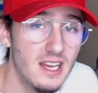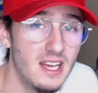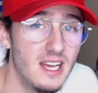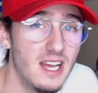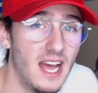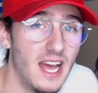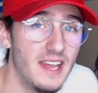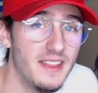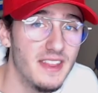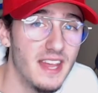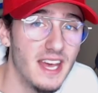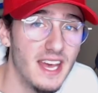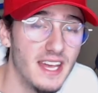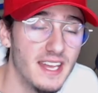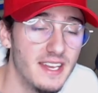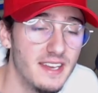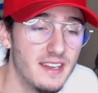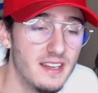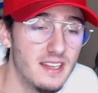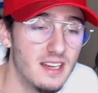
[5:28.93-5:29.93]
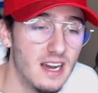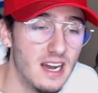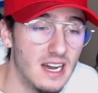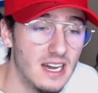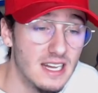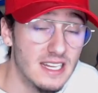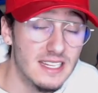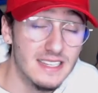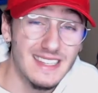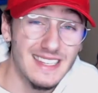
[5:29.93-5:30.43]
and then
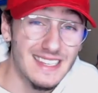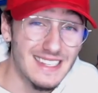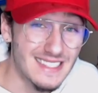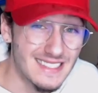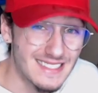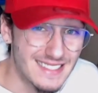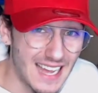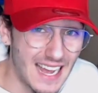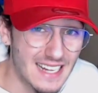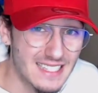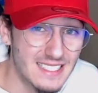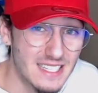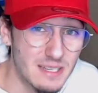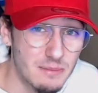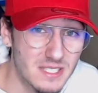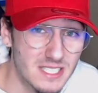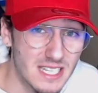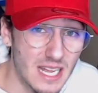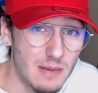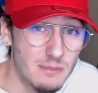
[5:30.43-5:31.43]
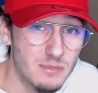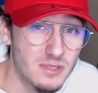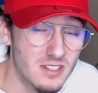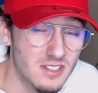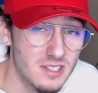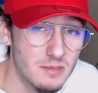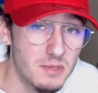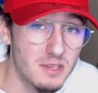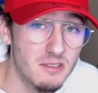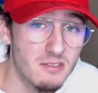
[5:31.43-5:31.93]
the exact same steps are
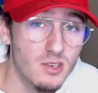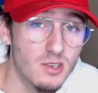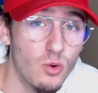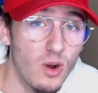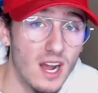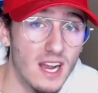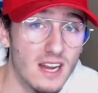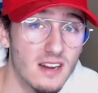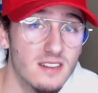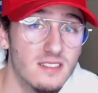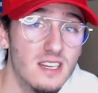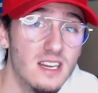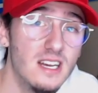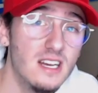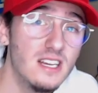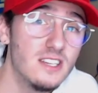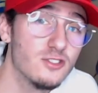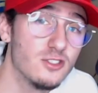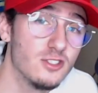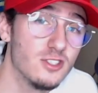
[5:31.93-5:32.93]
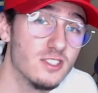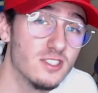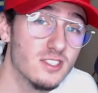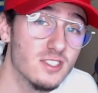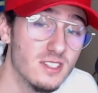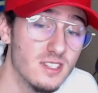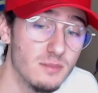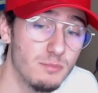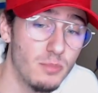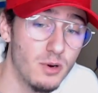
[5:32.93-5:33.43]
going to be required. So you're just
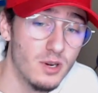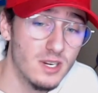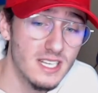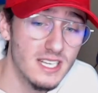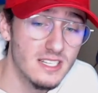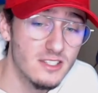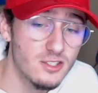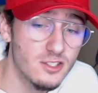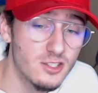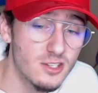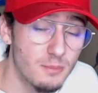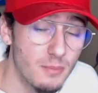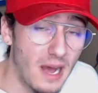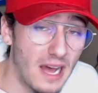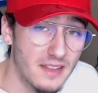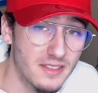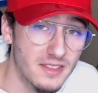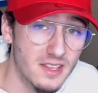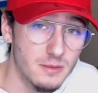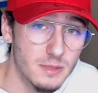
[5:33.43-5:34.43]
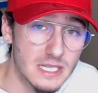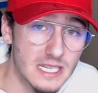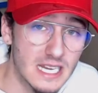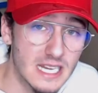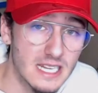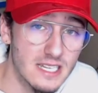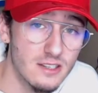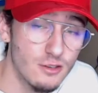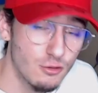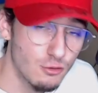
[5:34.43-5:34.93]
going to put it into your bathtub
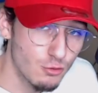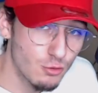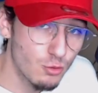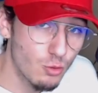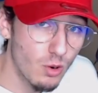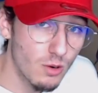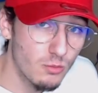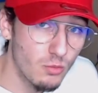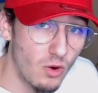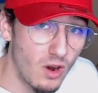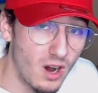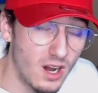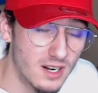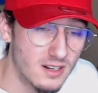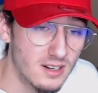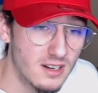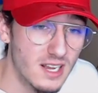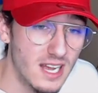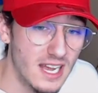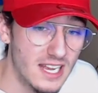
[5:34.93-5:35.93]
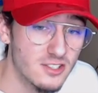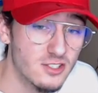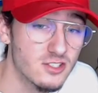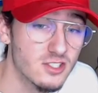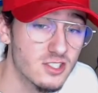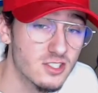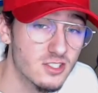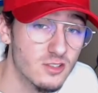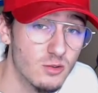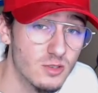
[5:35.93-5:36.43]
again, lukewarm water, and you're
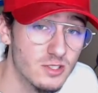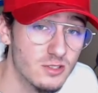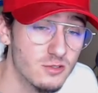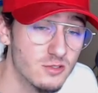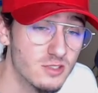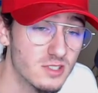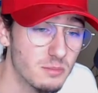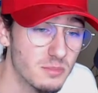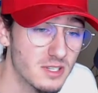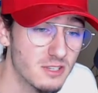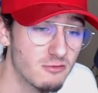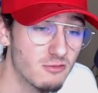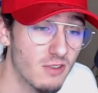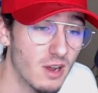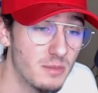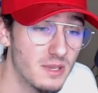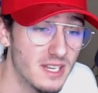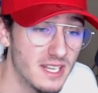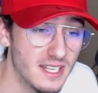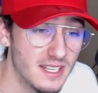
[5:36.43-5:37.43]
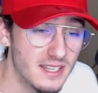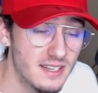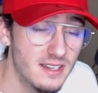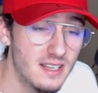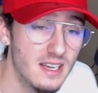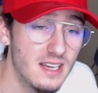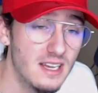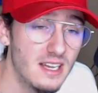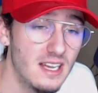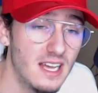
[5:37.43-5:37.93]
just going to simply rub it in
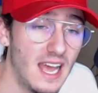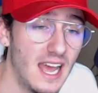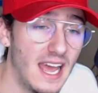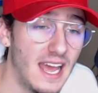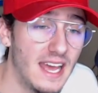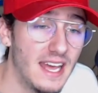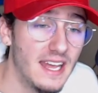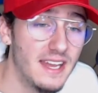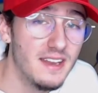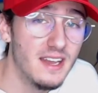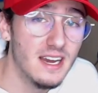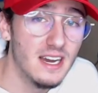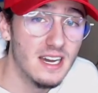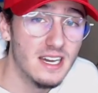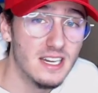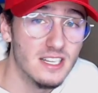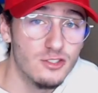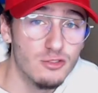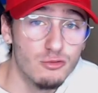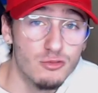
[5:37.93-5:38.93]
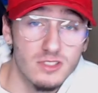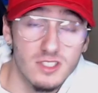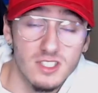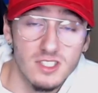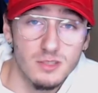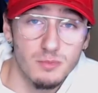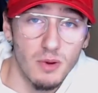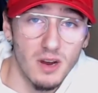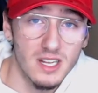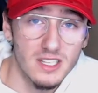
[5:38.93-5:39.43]
and use the
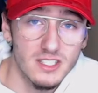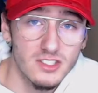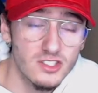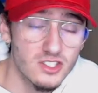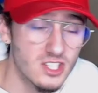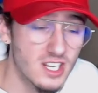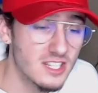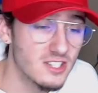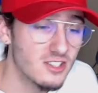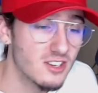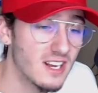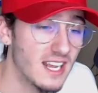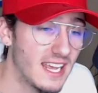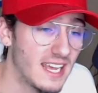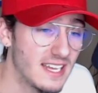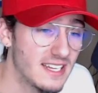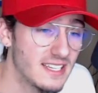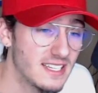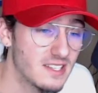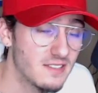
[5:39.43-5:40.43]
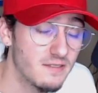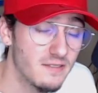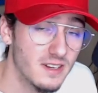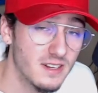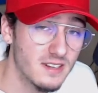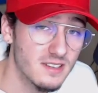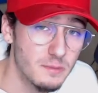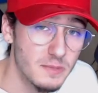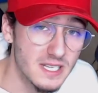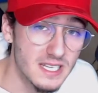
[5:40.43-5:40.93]
sponge and your hand at the
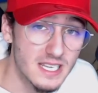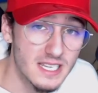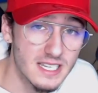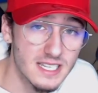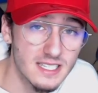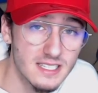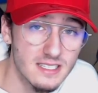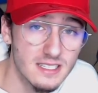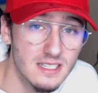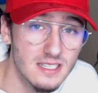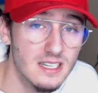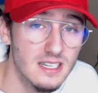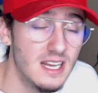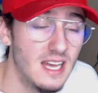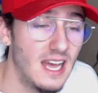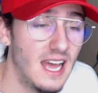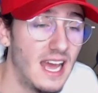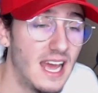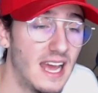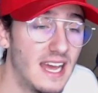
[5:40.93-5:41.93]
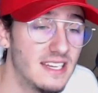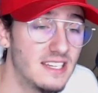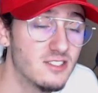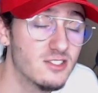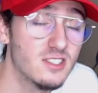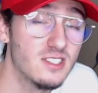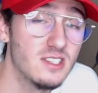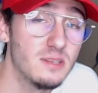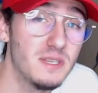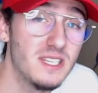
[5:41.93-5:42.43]
very beginning, and it's
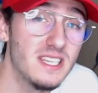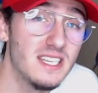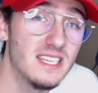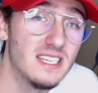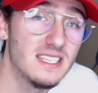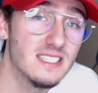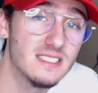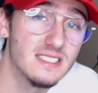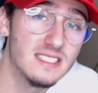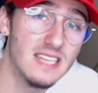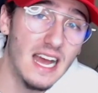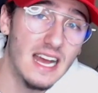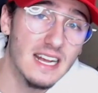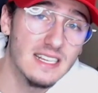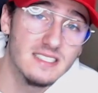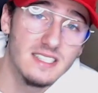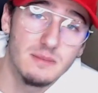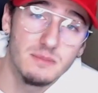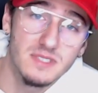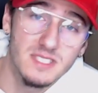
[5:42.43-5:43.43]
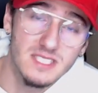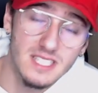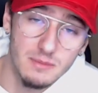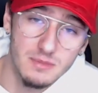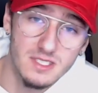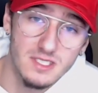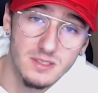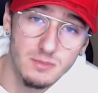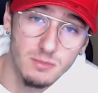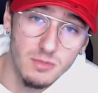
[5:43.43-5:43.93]
going to be the exact same
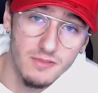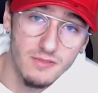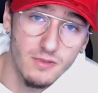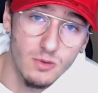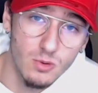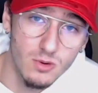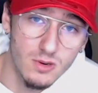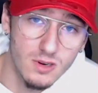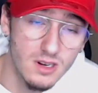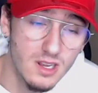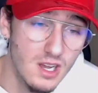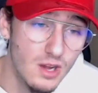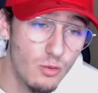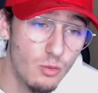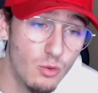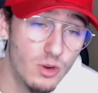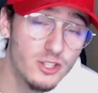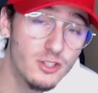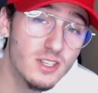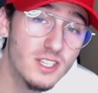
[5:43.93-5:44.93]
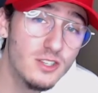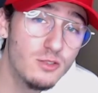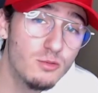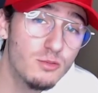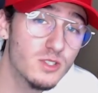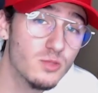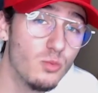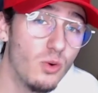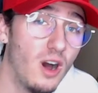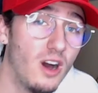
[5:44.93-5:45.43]
steps as before. What you can do
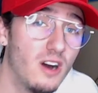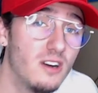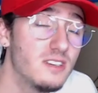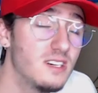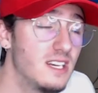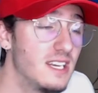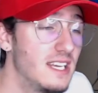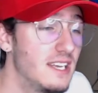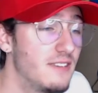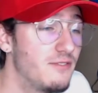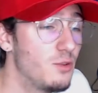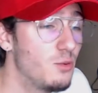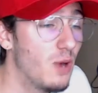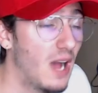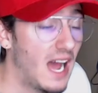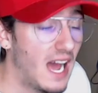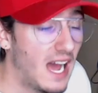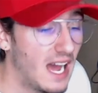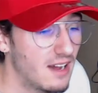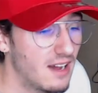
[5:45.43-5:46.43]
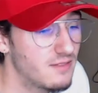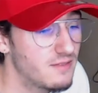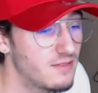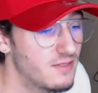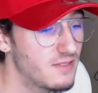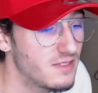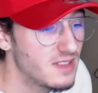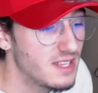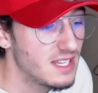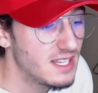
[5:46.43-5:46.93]
as well, if you have
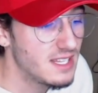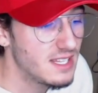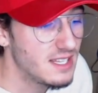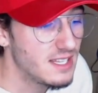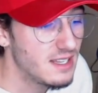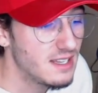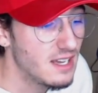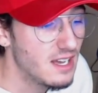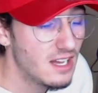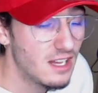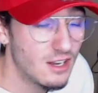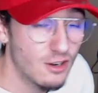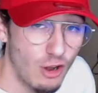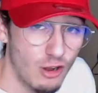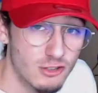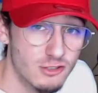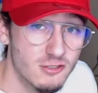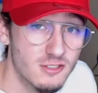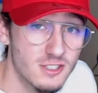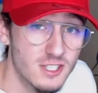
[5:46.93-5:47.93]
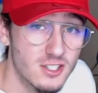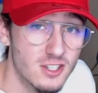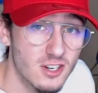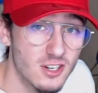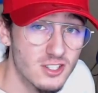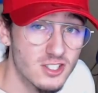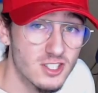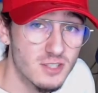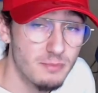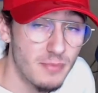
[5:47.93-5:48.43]
the laundry
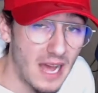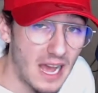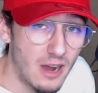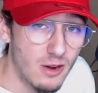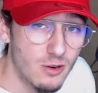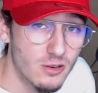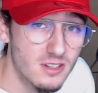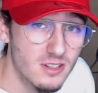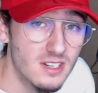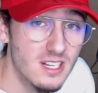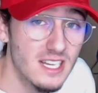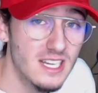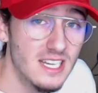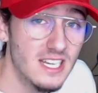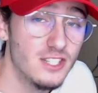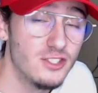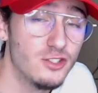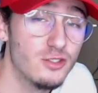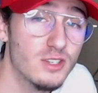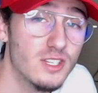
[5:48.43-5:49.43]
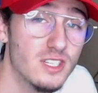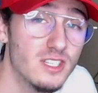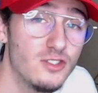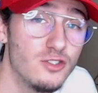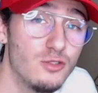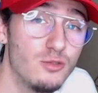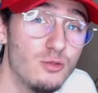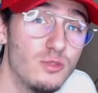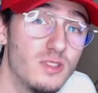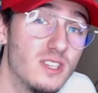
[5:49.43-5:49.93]
detergent powder, is you can
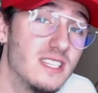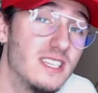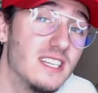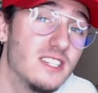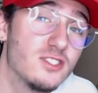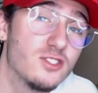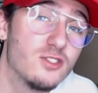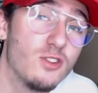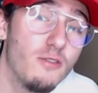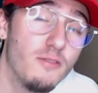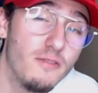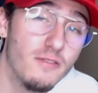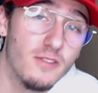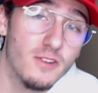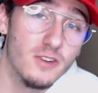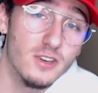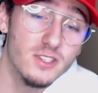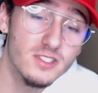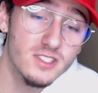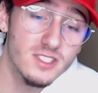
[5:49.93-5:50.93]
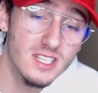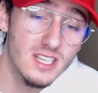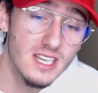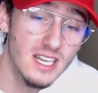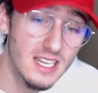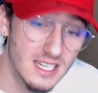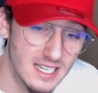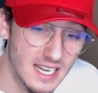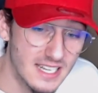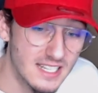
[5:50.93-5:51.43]
do the dish soap first,
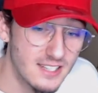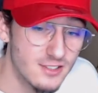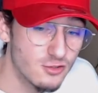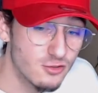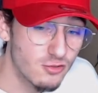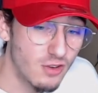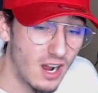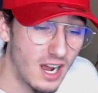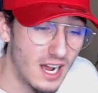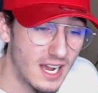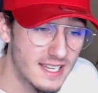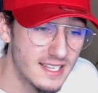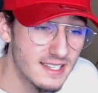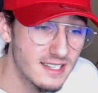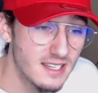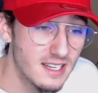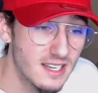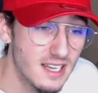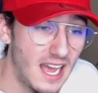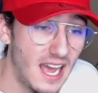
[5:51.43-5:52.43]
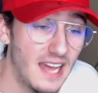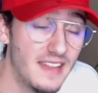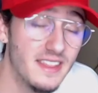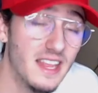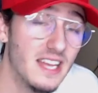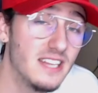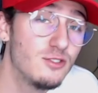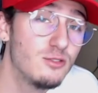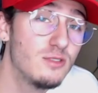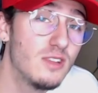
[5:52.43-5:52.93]
let it dry, and
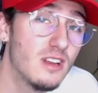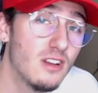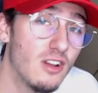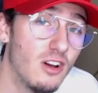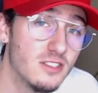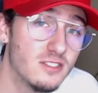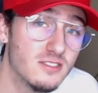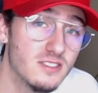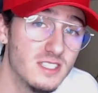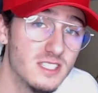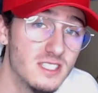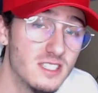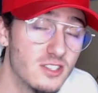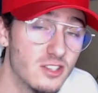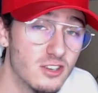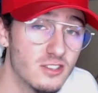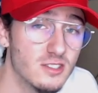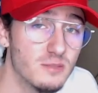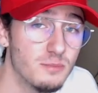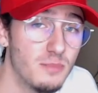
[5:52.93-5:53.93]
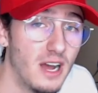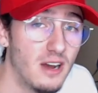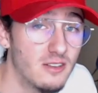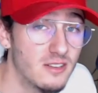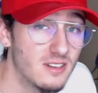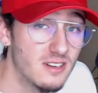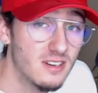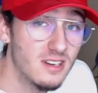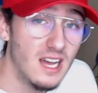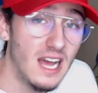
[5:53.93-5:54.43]
then do the laundry detergent
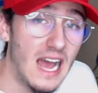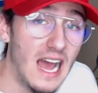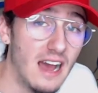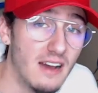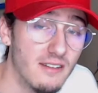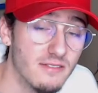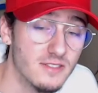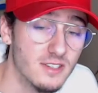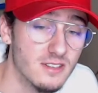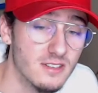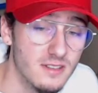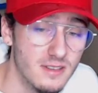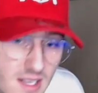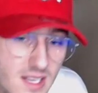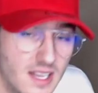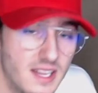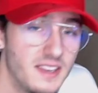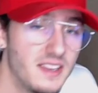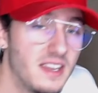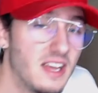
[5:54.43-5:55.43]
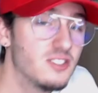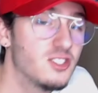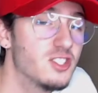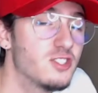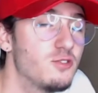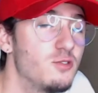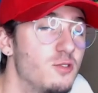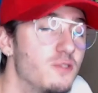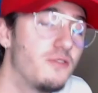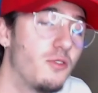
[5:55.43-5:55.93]
powder after. Now,
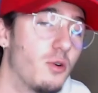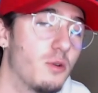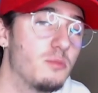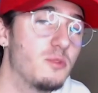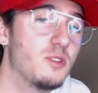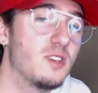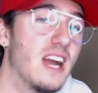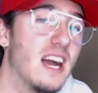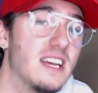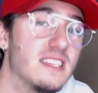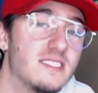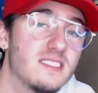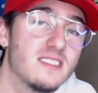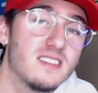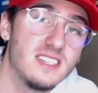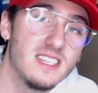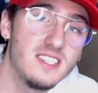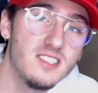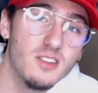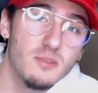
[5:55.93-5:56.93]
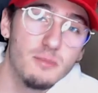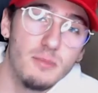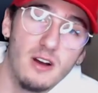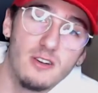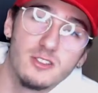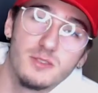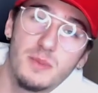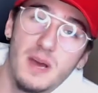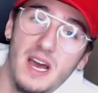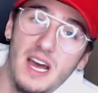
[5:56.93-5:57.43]
just to inform you guys, cleaning your
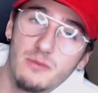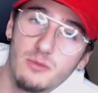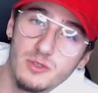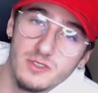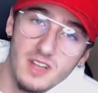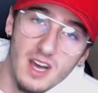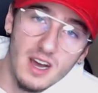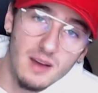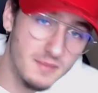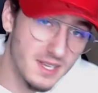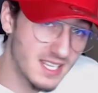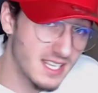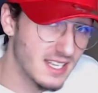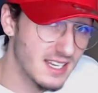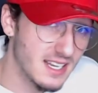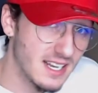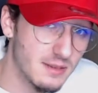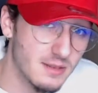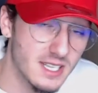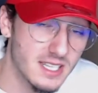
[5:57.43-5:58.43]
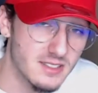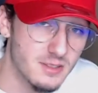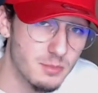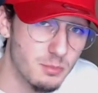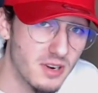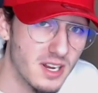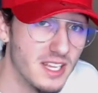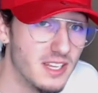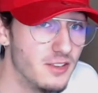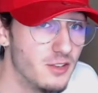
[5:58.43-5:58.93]
mouse pad will not make it like it's
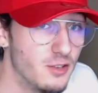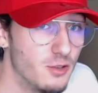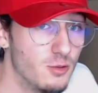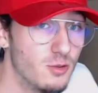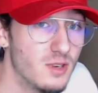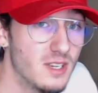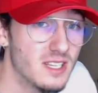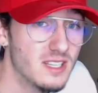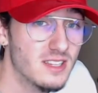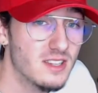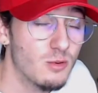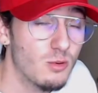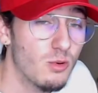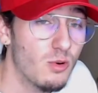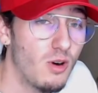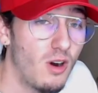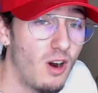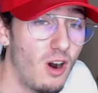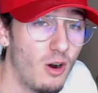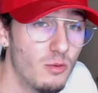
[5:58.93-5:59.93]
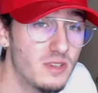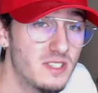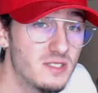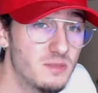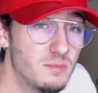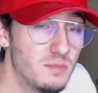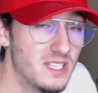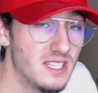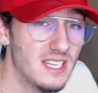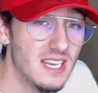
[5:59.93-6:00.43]
brand new. There will always
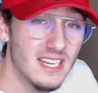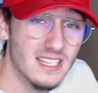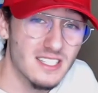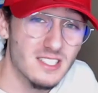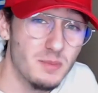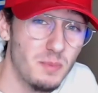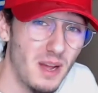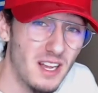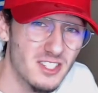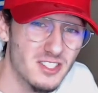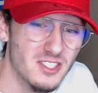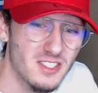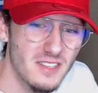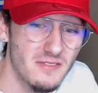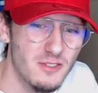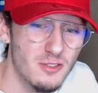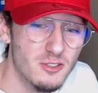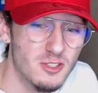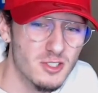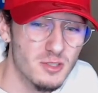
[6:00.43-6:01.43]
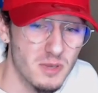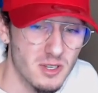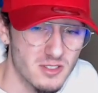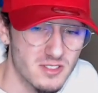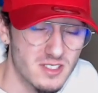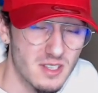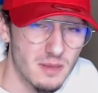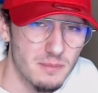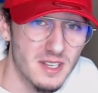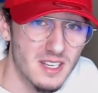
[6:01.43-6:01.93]
be, especially if you spilt
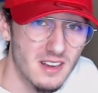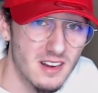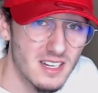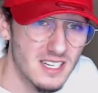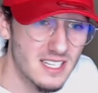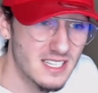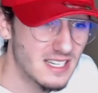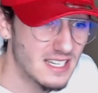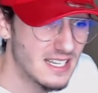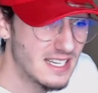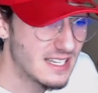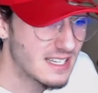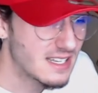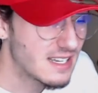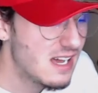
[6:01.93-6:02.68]
something on it, like